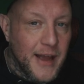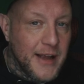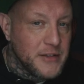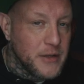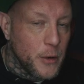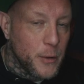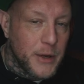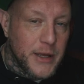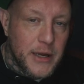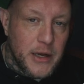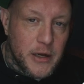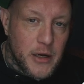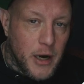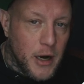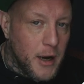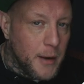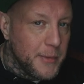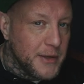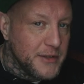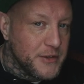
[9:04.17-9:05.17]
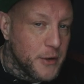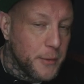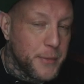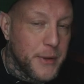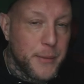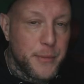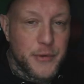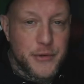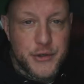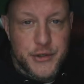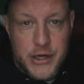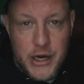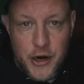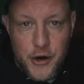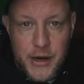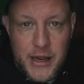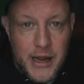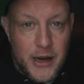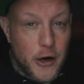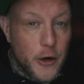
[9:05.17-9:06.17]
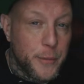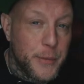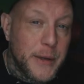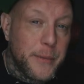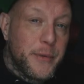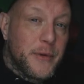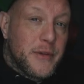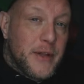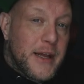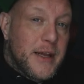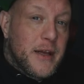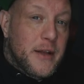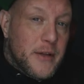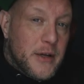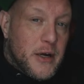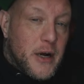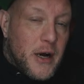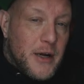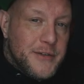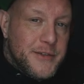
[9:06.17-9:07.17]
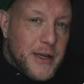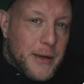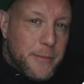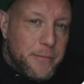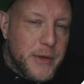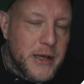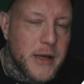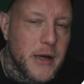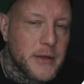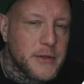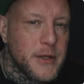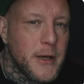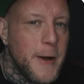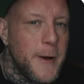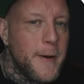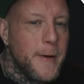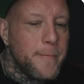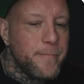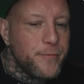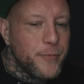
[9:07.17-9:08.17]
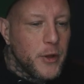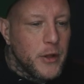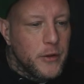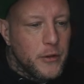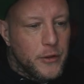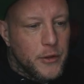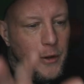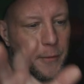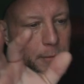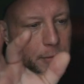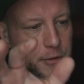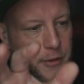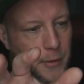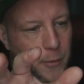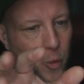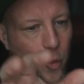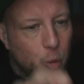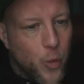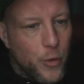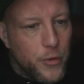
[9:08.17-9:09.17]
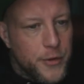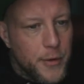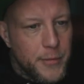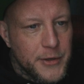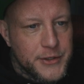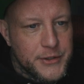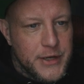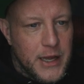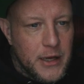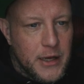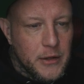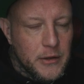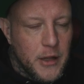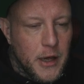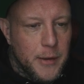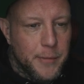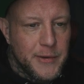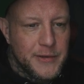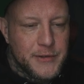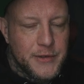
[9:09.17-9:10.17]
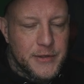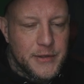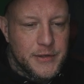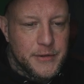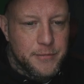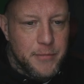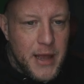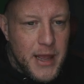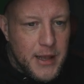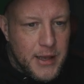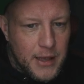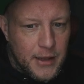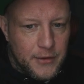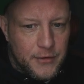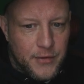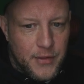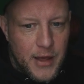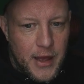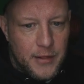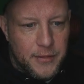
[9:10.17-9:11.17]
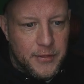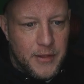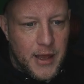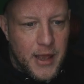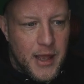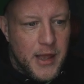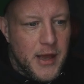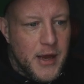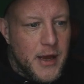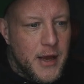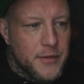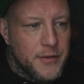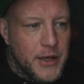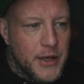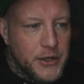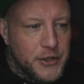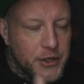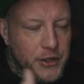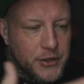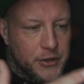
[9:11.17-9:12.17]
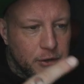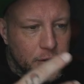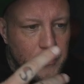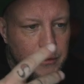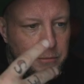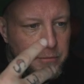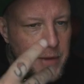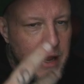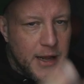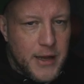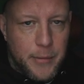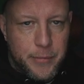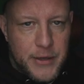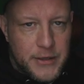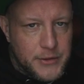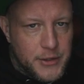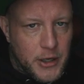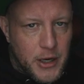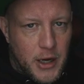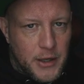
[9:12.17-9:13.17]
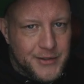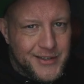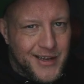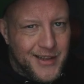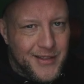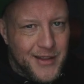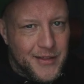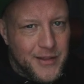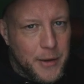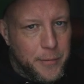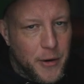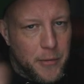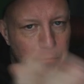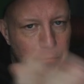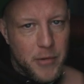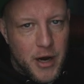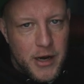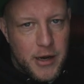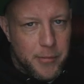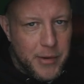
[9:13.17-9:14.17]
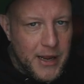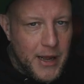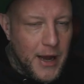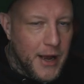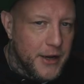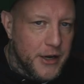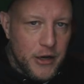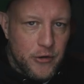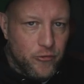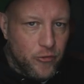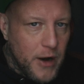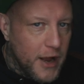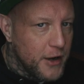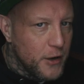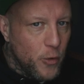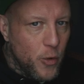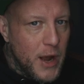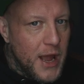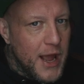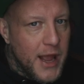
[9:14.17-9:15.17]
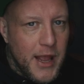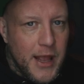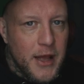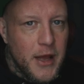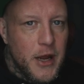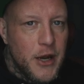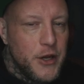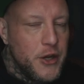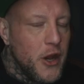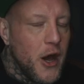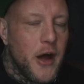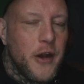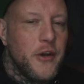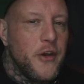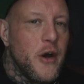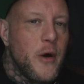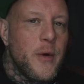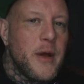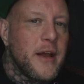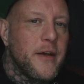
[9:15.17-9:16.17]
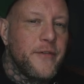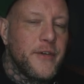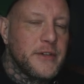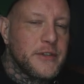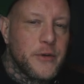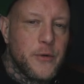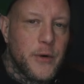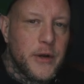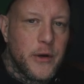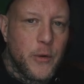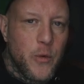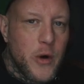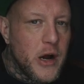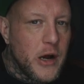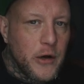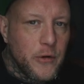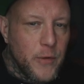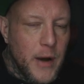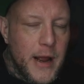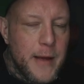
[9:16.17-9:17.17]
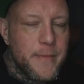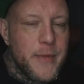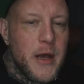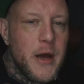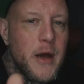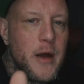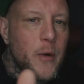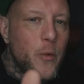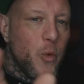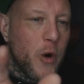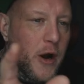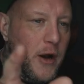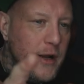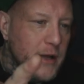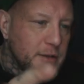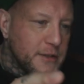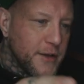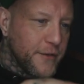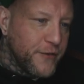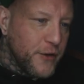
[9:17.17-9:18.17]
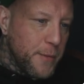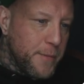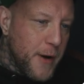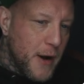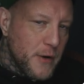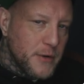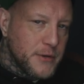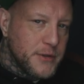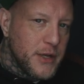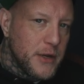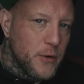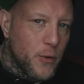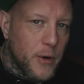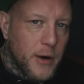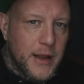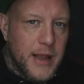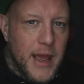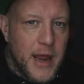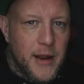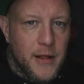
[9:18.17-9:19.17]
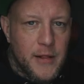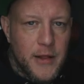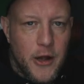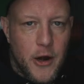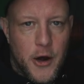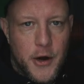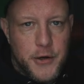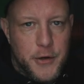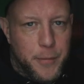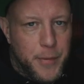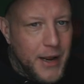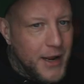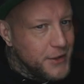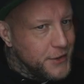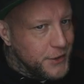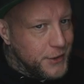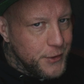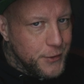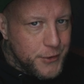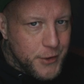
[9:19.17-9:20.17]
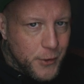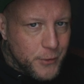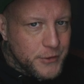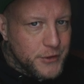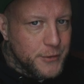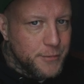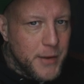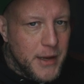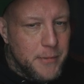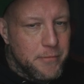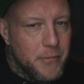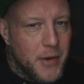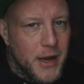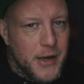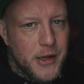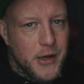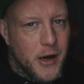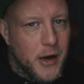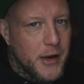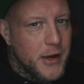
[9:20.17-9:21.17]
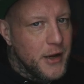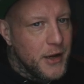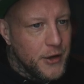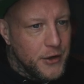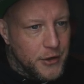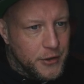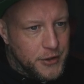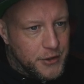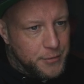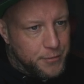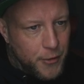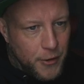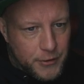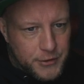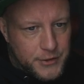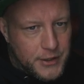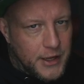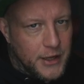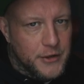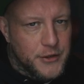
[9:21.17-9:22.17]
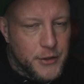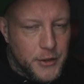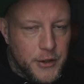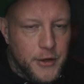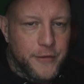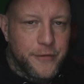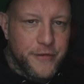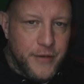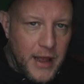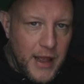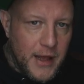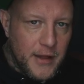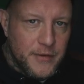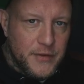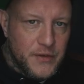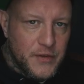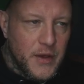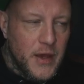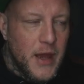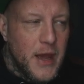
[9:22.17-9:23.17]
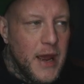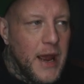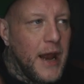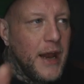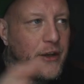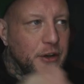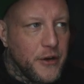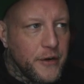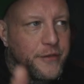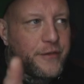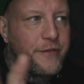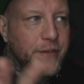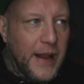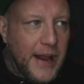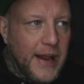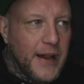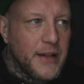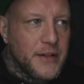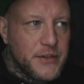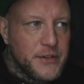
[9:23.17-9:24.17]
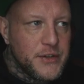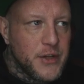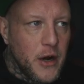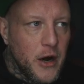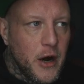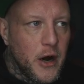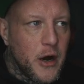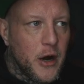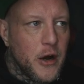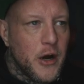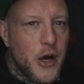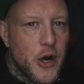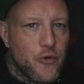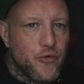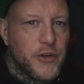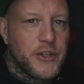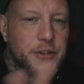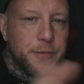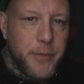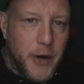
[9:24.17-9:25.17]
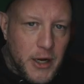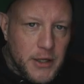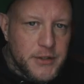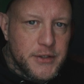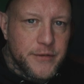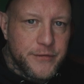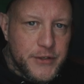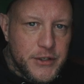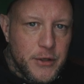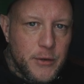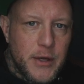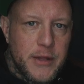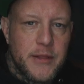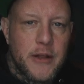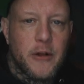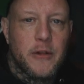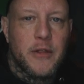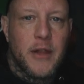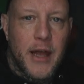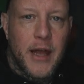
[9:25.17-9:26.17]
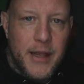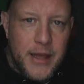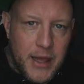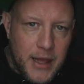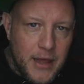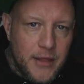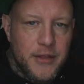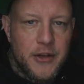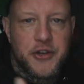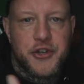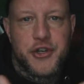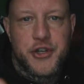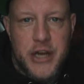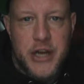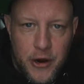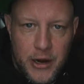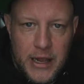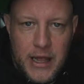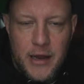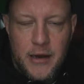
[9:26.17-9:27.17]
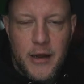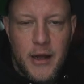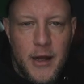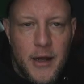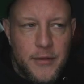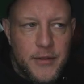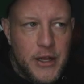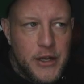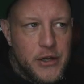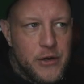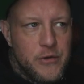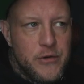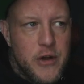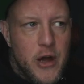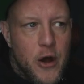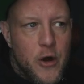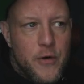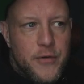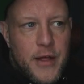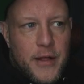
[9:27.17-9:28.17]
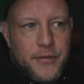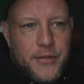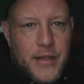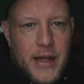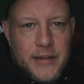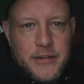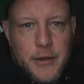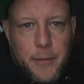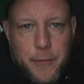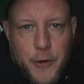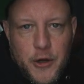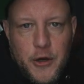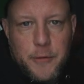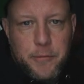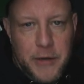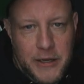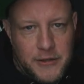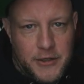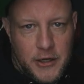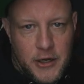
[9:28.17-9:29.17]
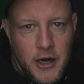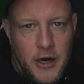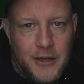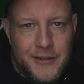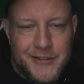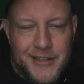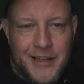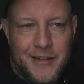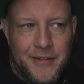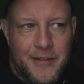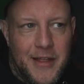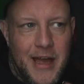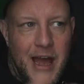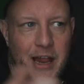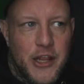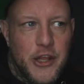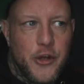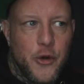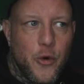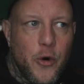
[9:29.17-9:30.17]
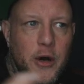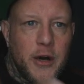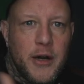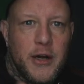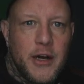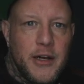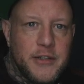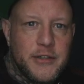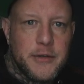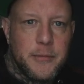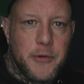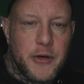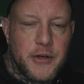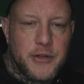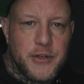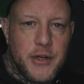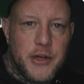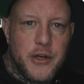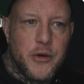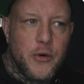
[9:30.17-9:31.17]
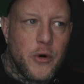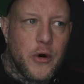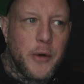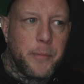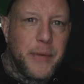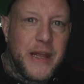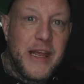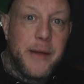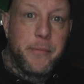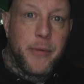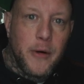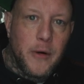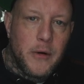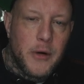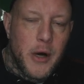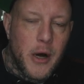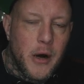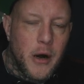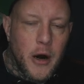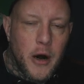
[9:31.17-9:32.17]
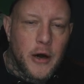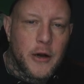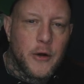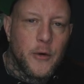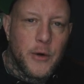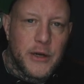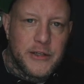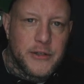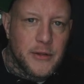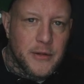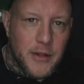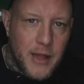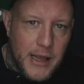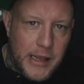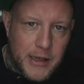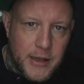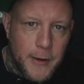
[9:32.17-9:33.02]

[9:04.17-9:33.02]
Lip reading: Are we getting comments? Are people sharing it? Are people liking the content? Because the mistake a lot of businesses make is that they just make a piece of content and then they put money behind it right away, not knowing if it's going to work, right? Whereas if you post it organically on your page and you don't spend money on it and you're just posting it to your fans and your fans are responsive to it and they're liking it and they're sharing it, then you know that that's a good piece of content that your customers and your people are going to like.